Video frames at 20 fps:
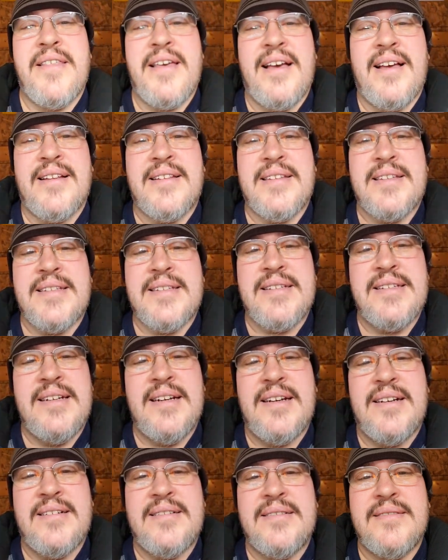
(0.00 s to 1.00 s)
that's, you
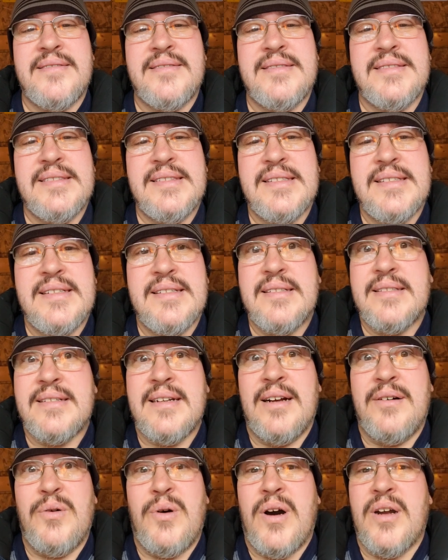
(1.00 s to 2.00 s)
know, it's
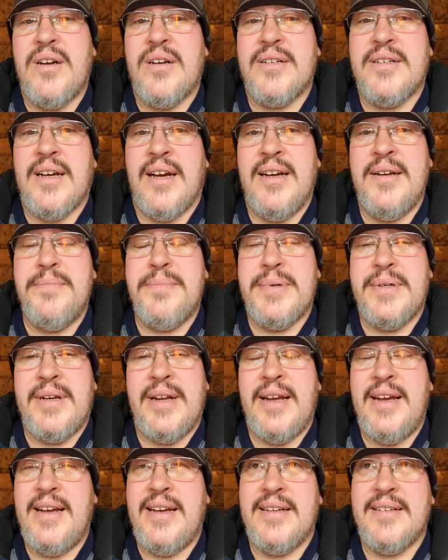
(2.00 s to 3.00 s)
not watertight, but
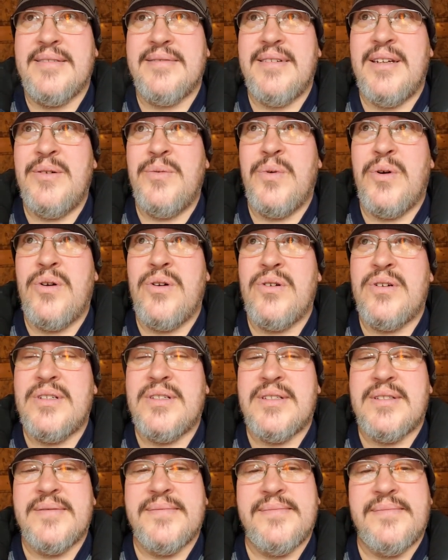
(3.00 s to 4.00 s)
hey, it
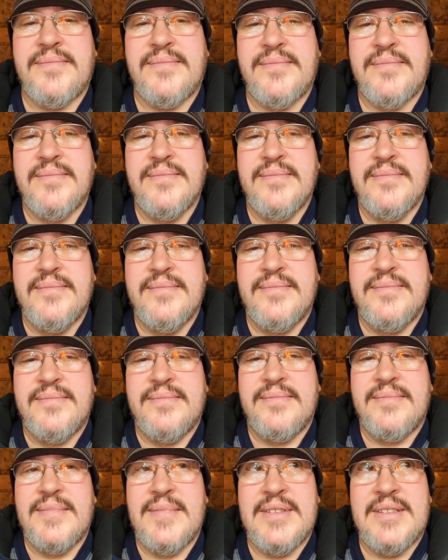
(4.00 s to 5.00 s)
works.
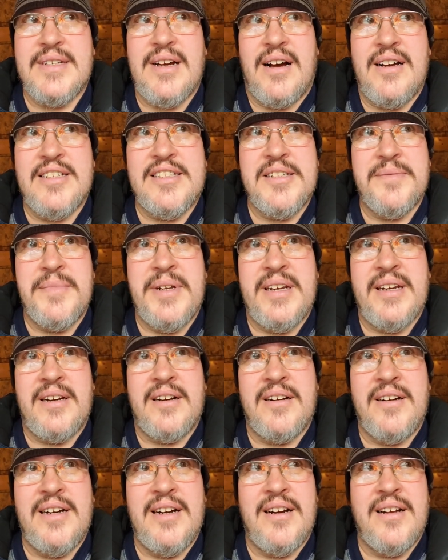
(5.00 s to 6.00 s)
It's awesome in
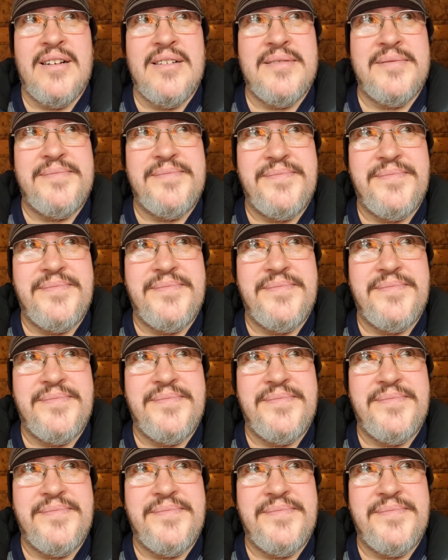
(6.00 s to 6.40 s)
here, you know.